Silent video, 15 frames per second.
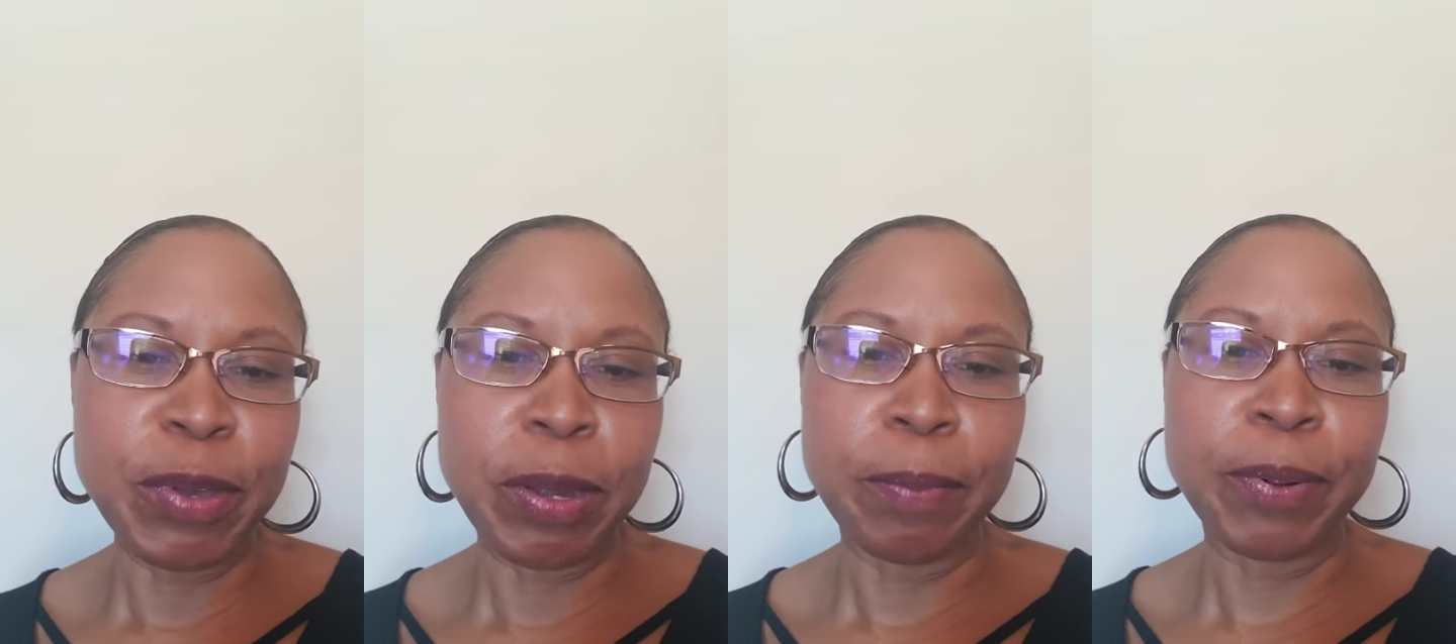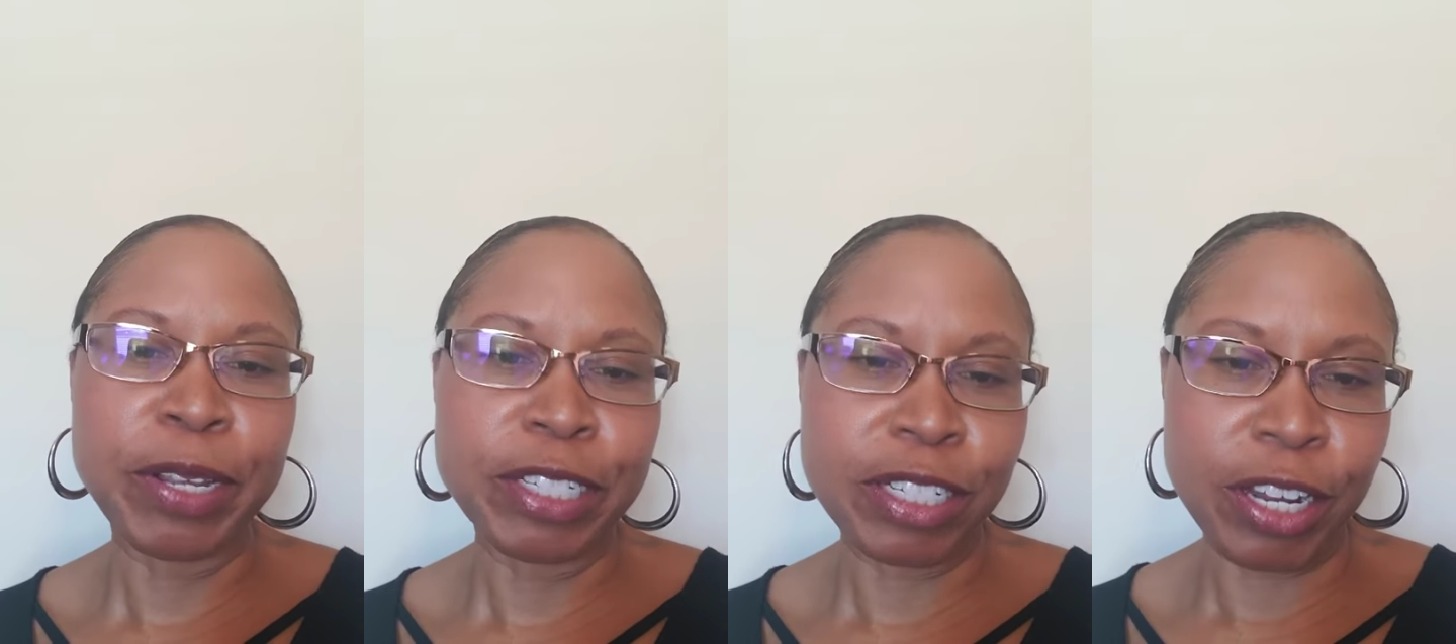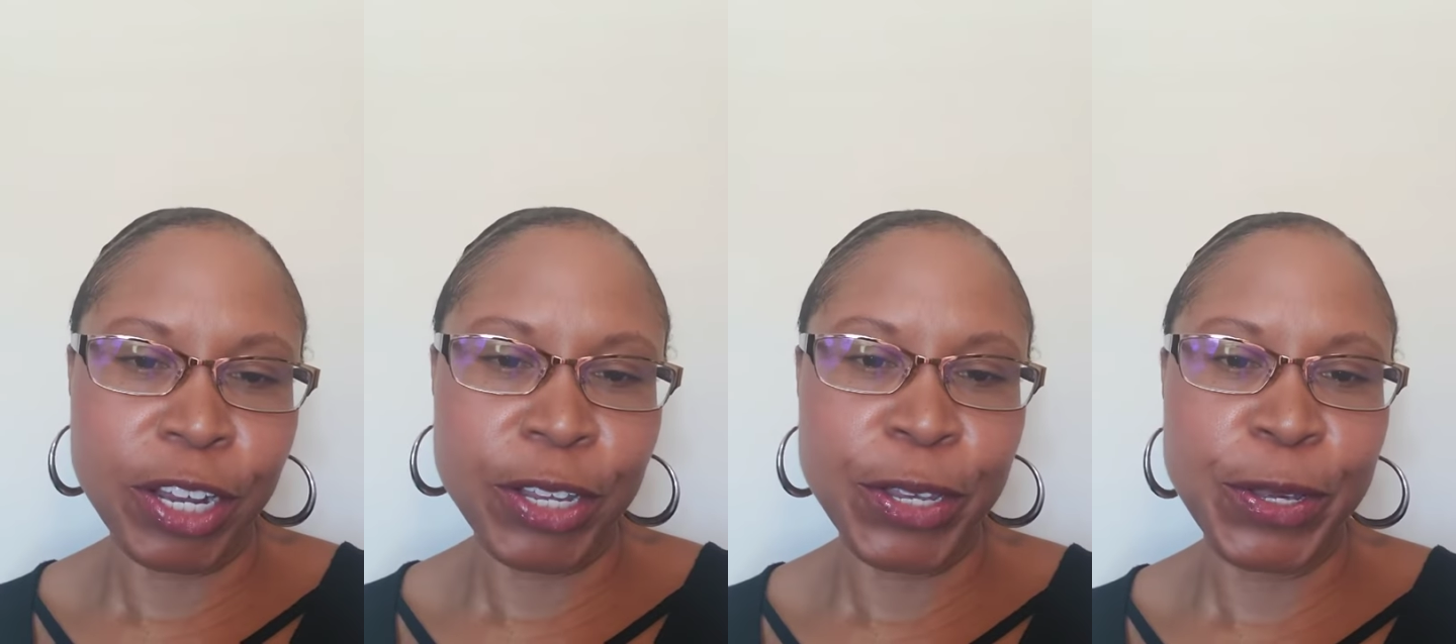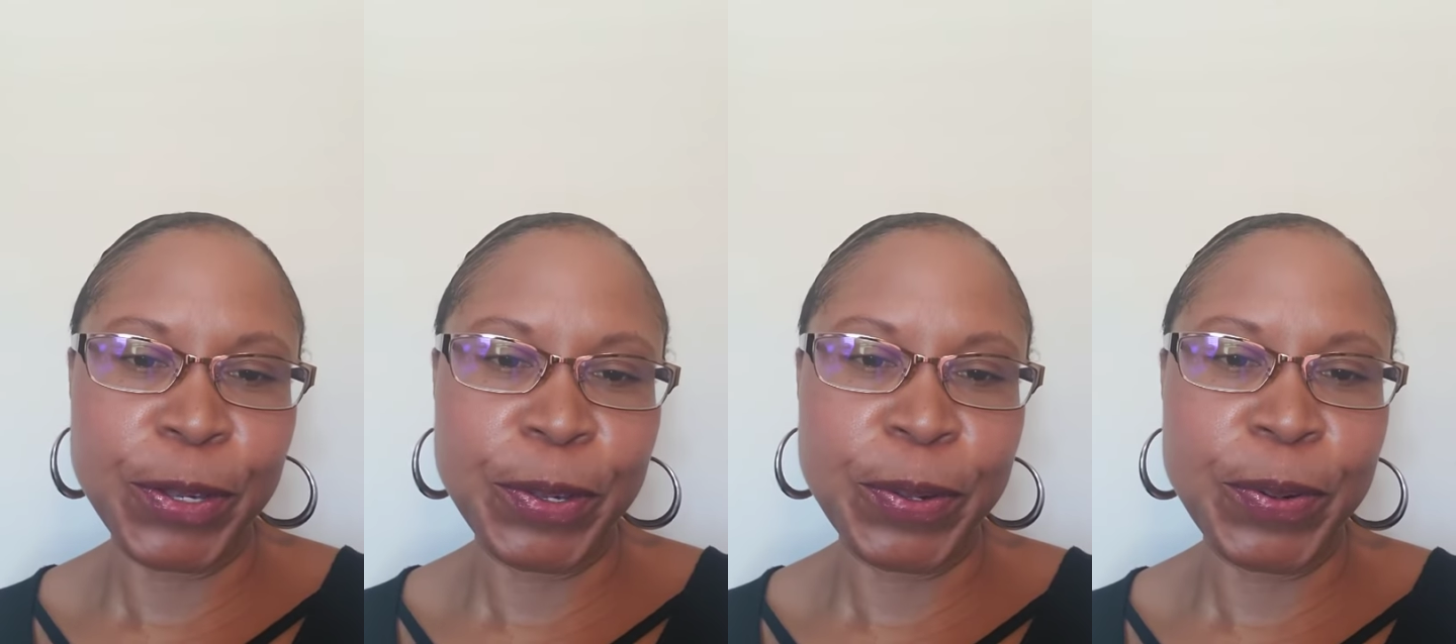we appreciate
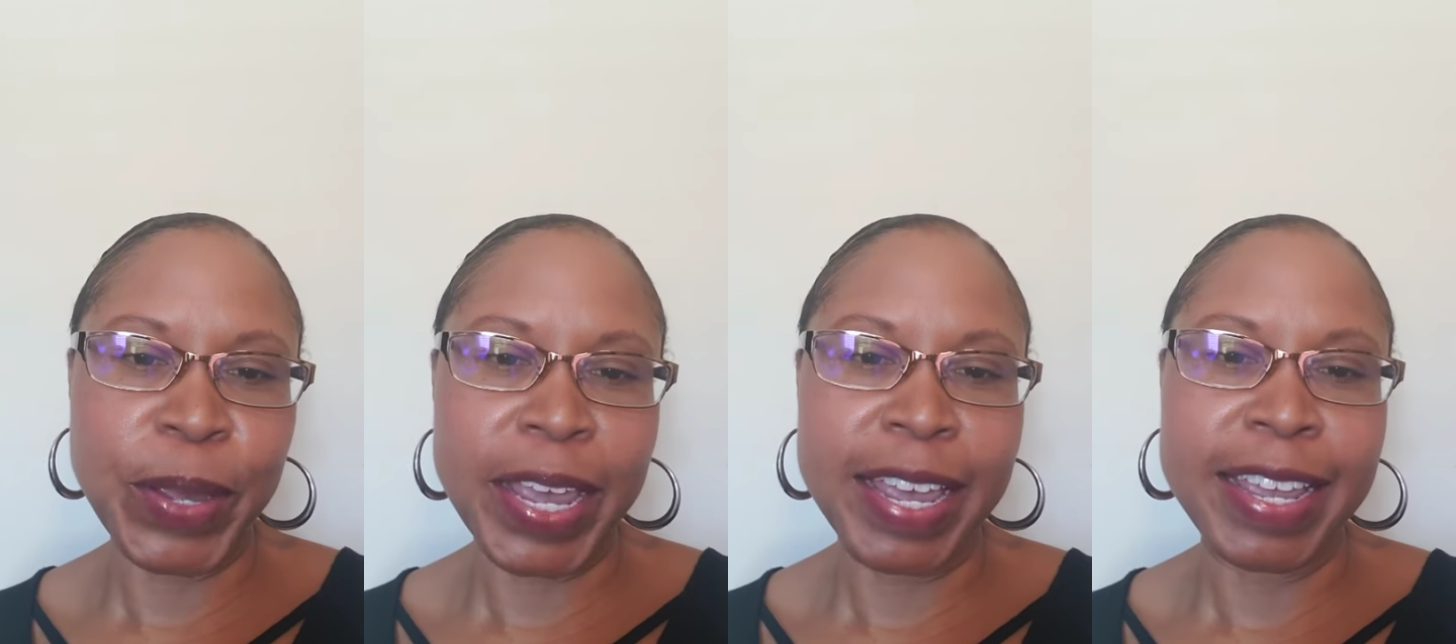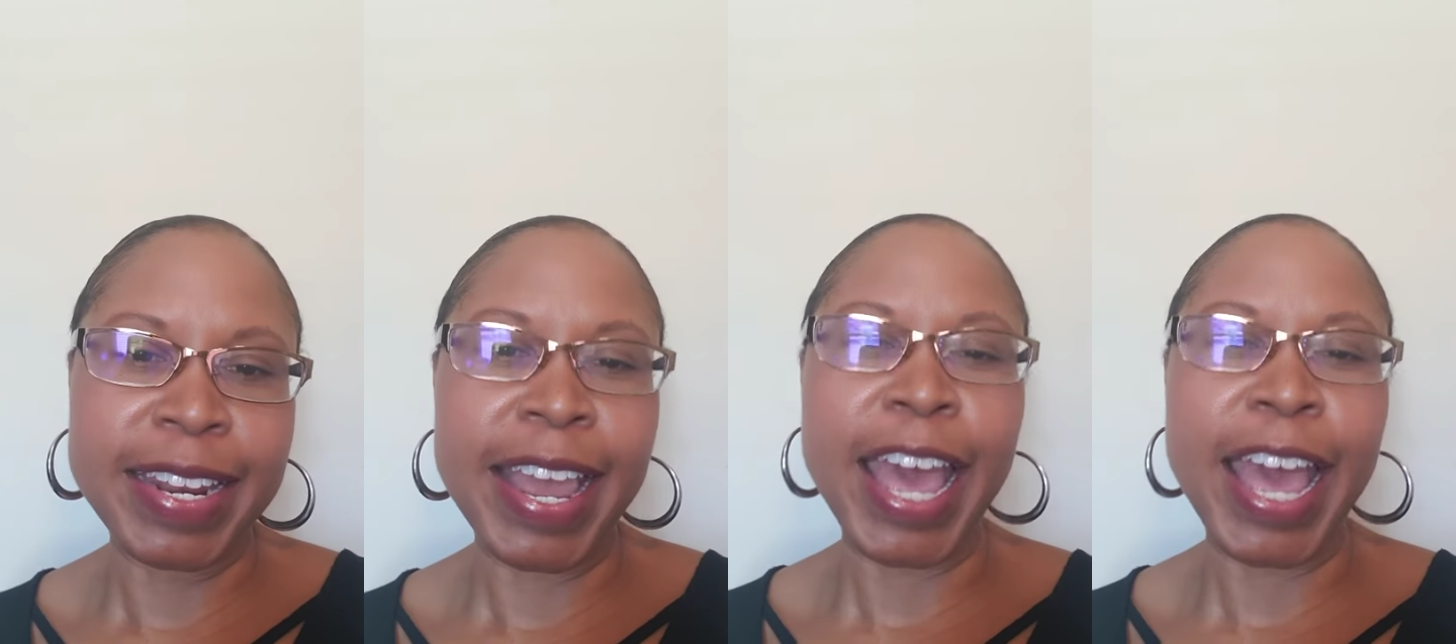you, and